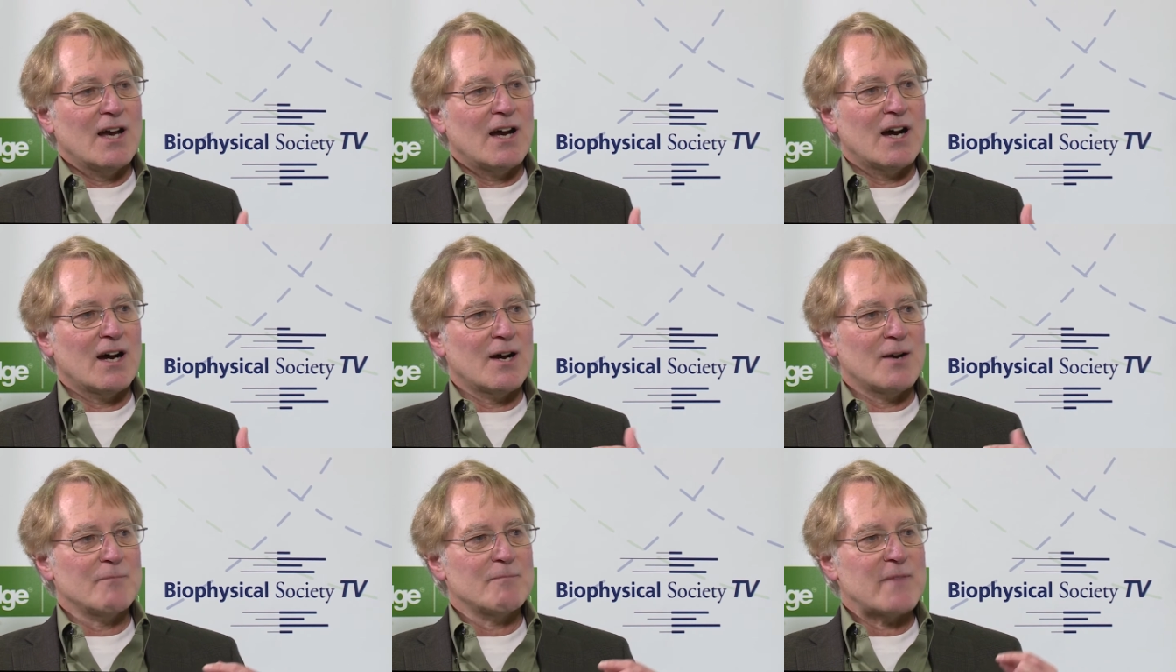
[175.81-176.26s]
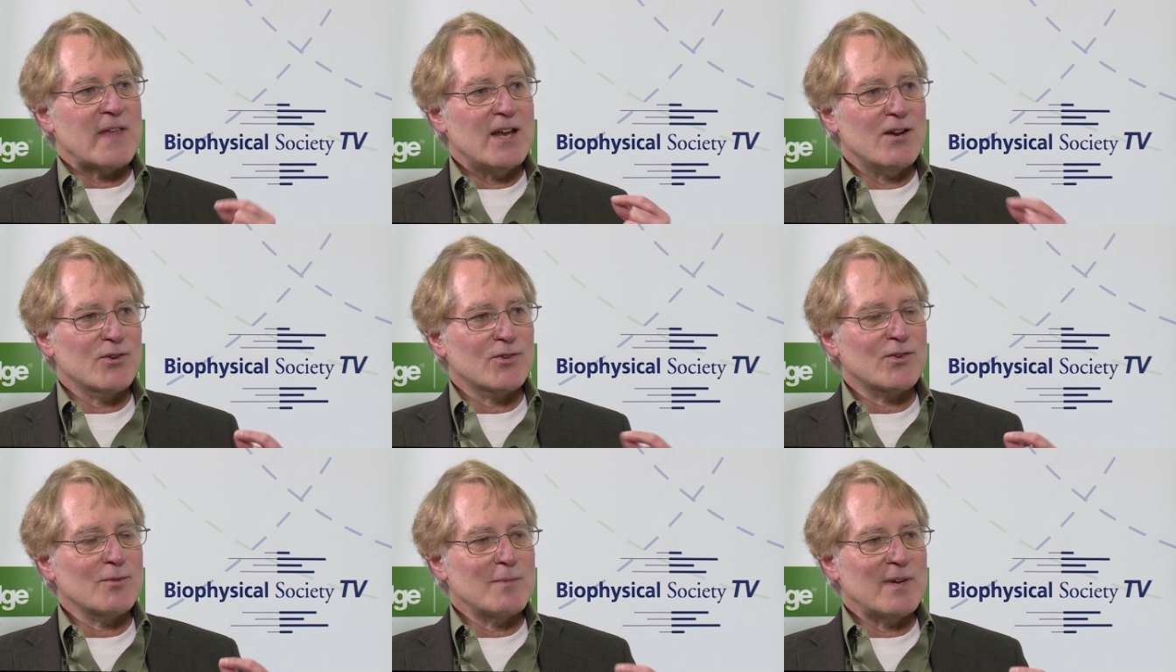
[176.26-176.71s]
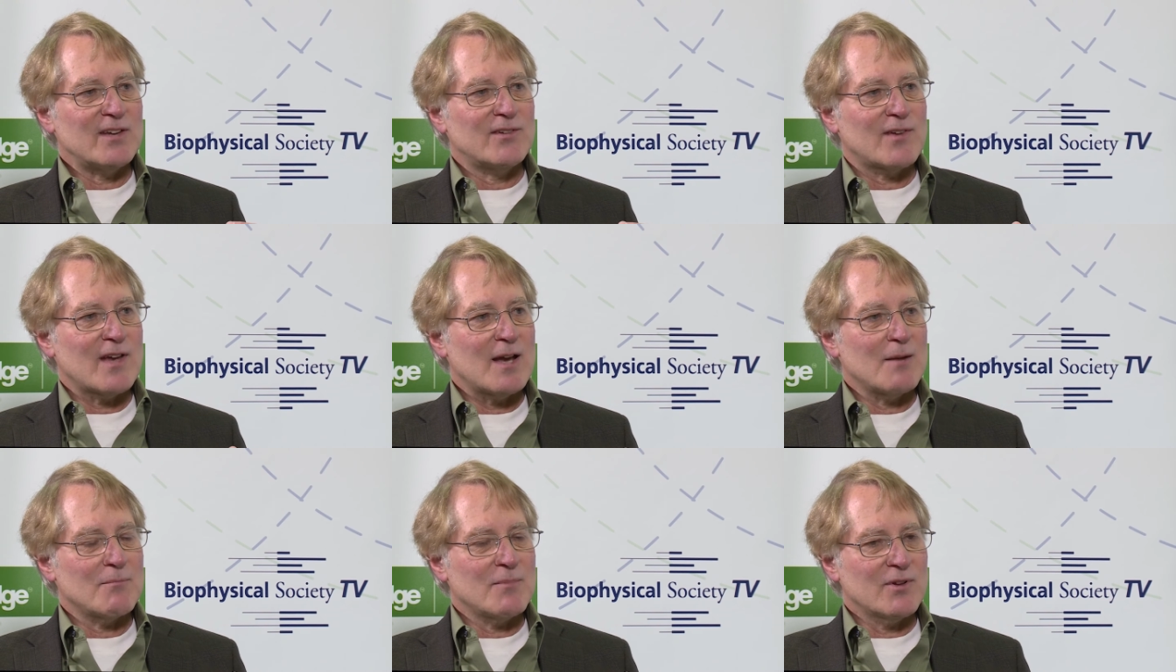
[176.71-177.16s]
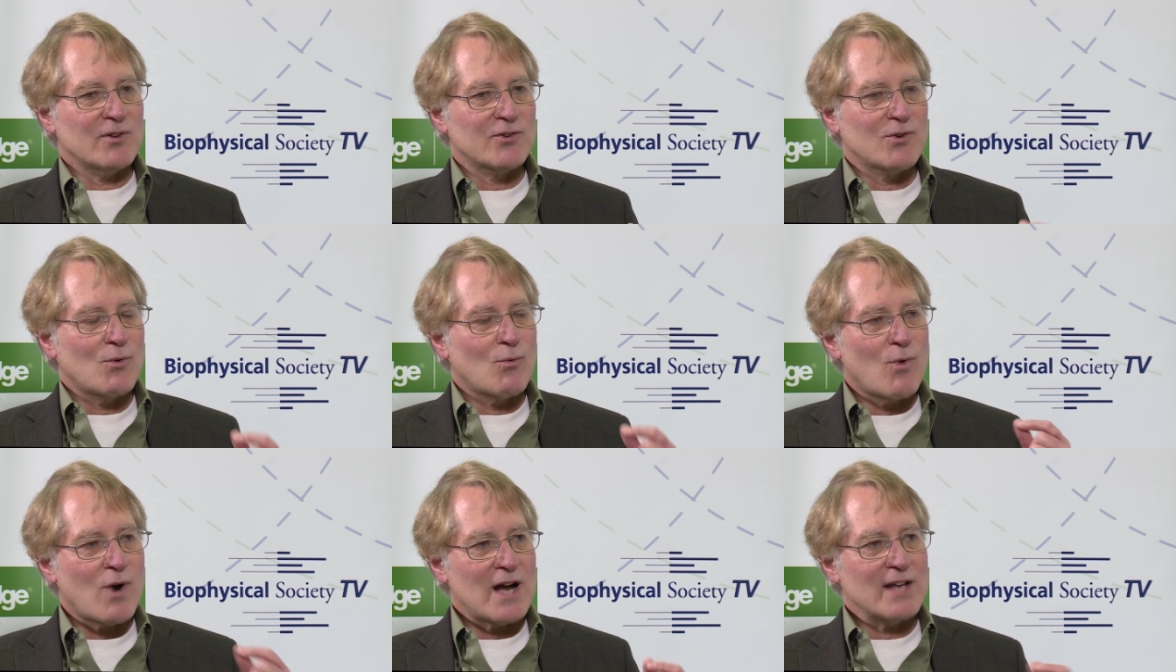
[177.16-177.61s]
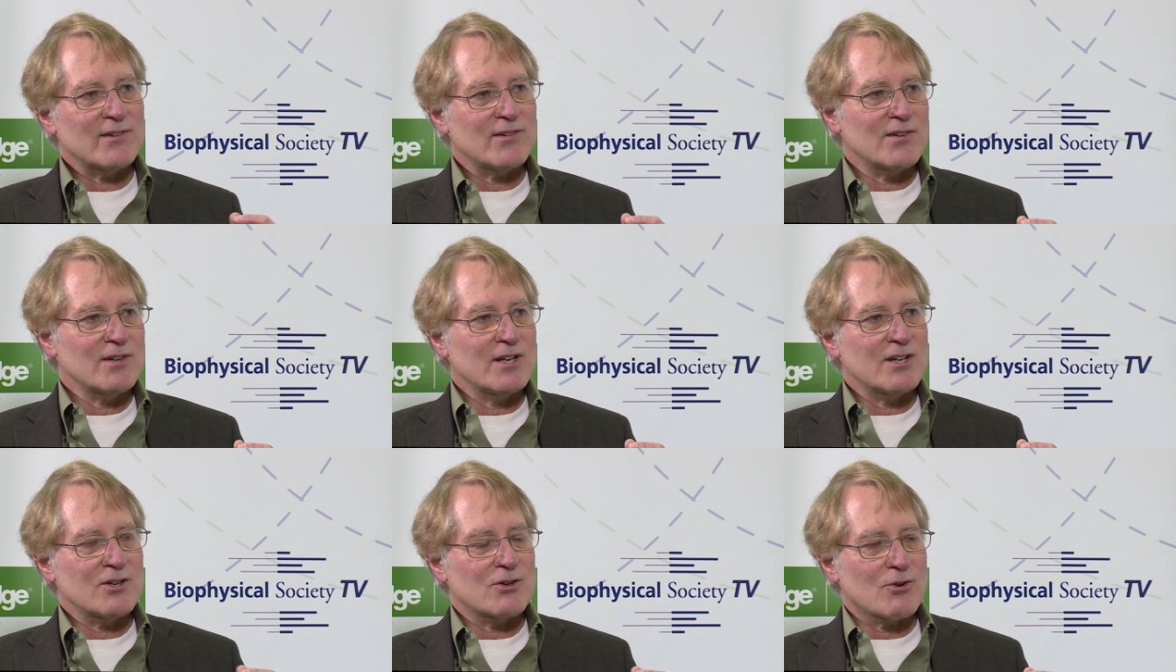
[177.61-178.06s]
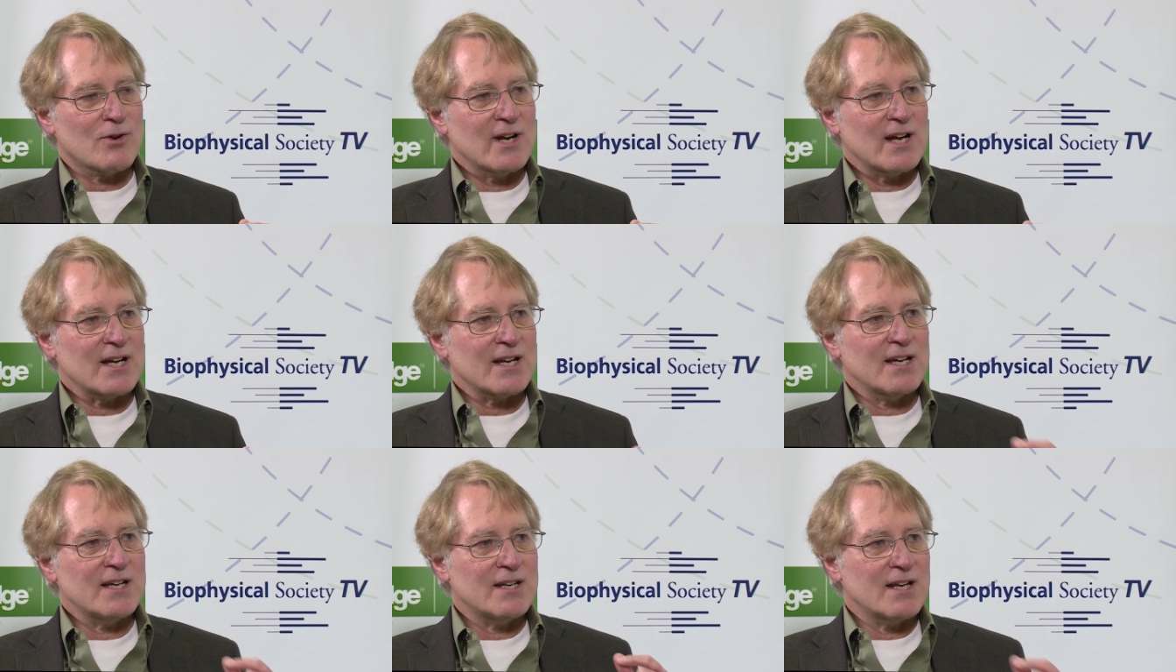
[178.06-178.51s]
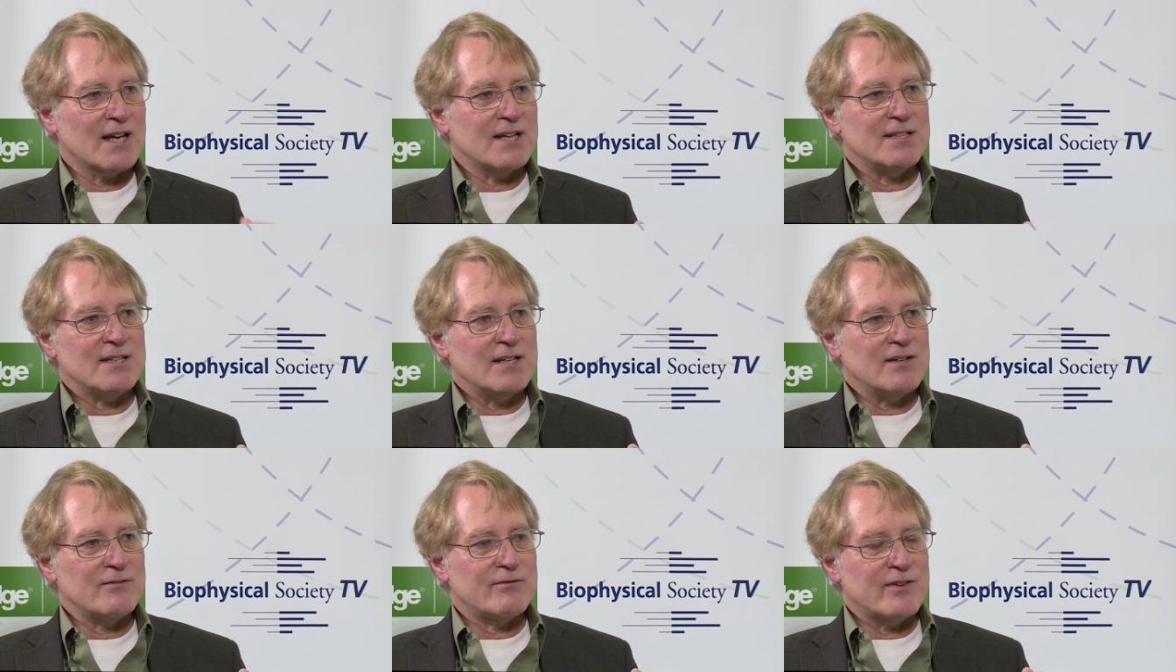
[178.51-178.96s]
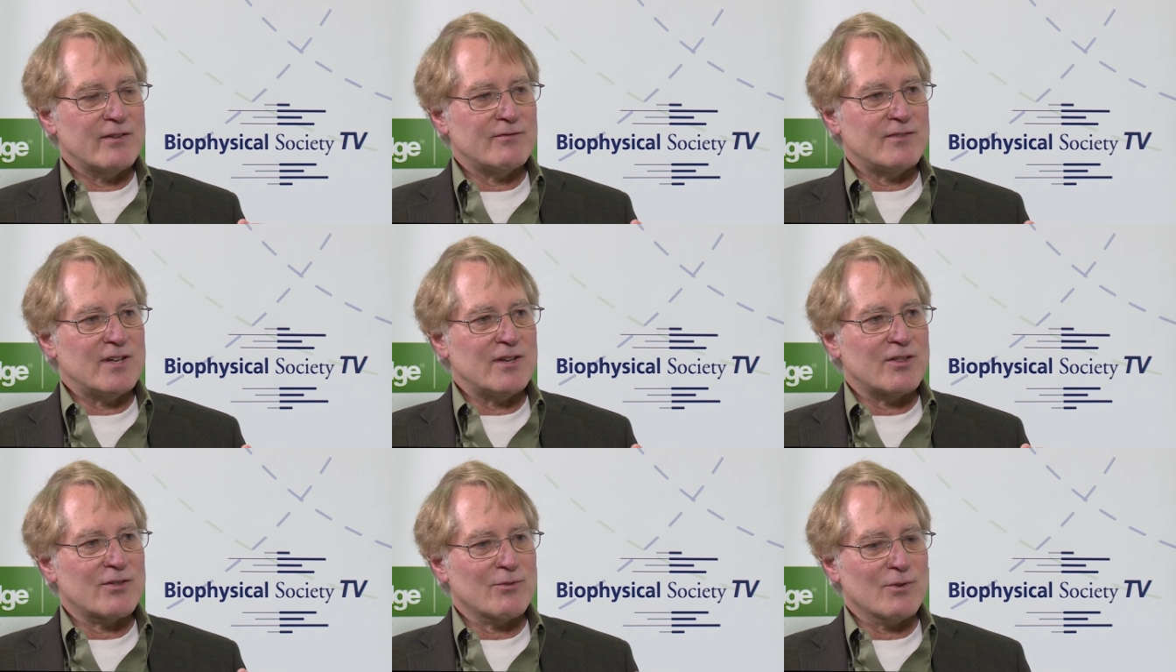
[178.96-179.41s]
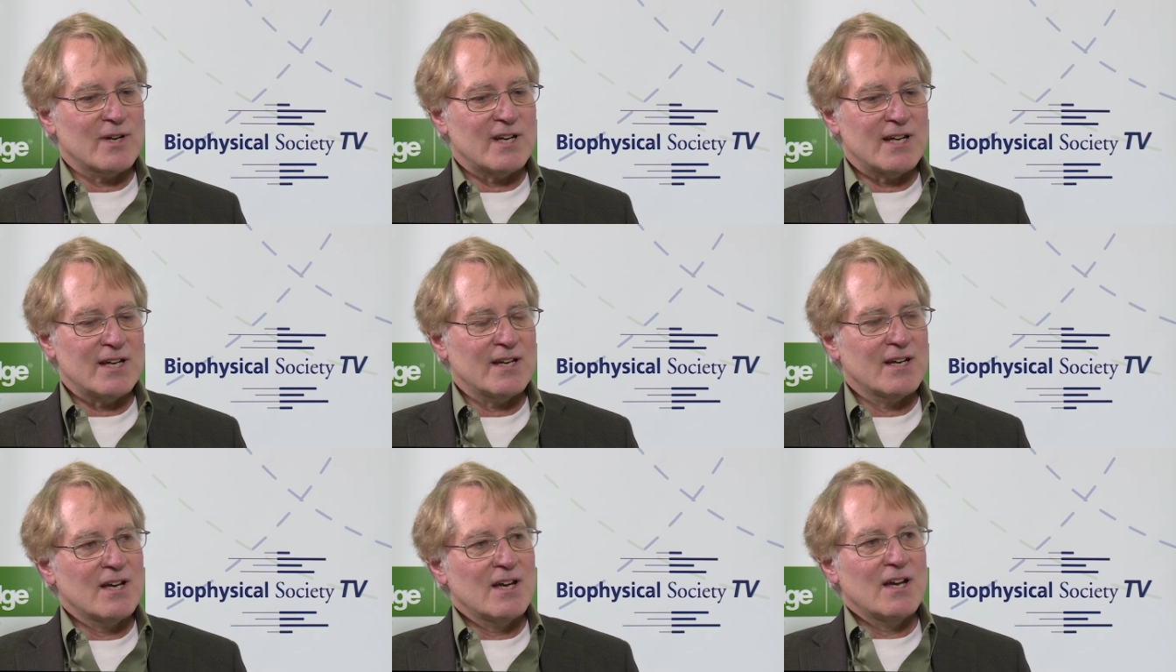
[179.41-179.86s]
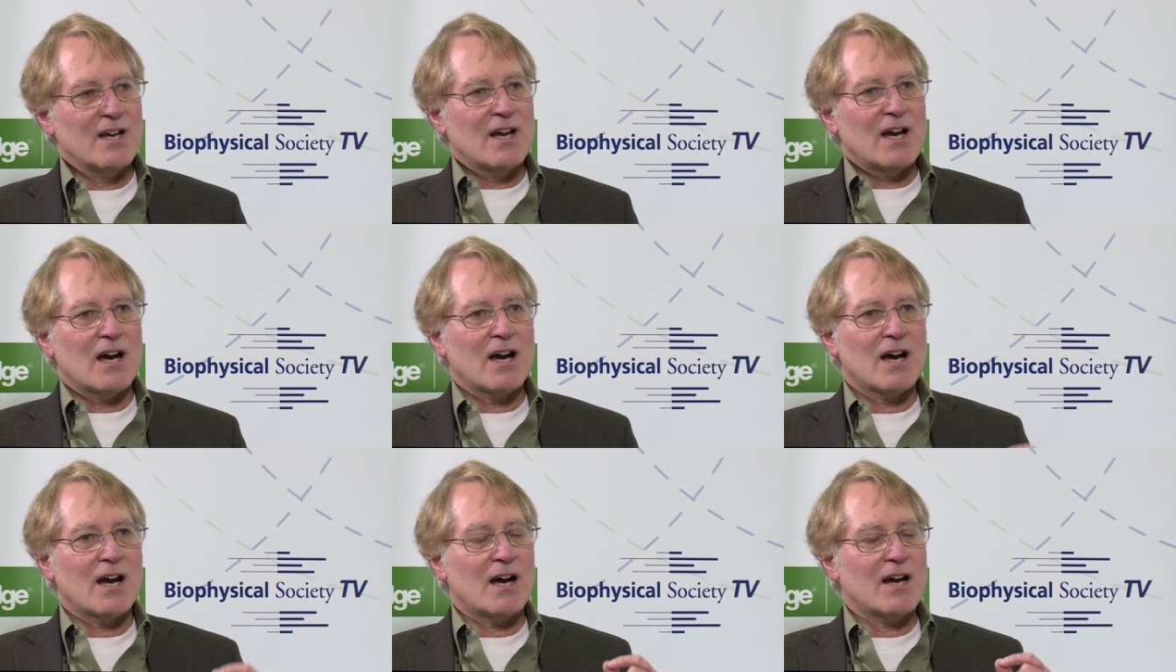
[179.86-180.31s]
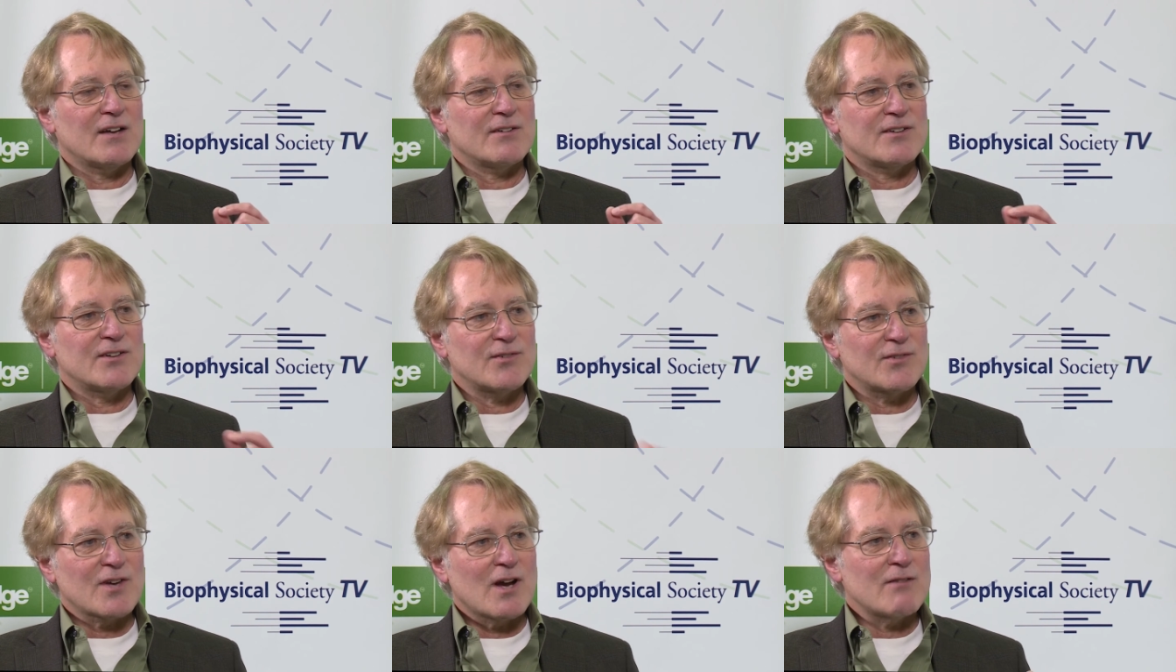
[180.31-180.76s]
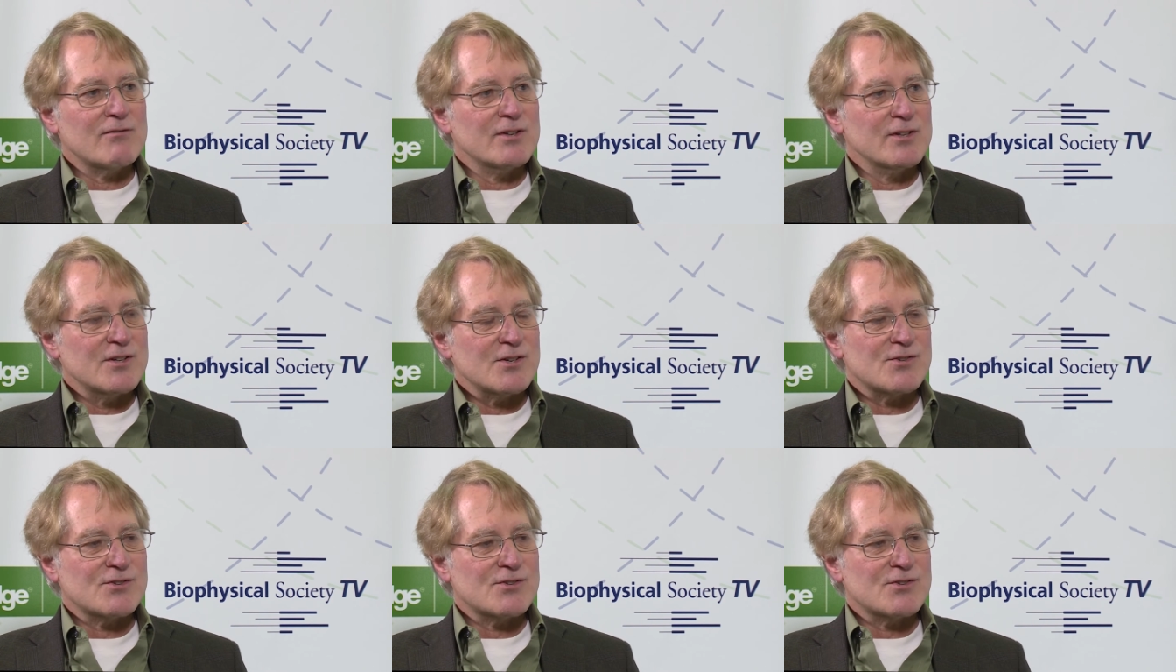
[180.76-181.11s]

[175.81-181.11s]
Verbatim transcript: Um, here's some examples. Watson and Crick in 1953 uh, discovered the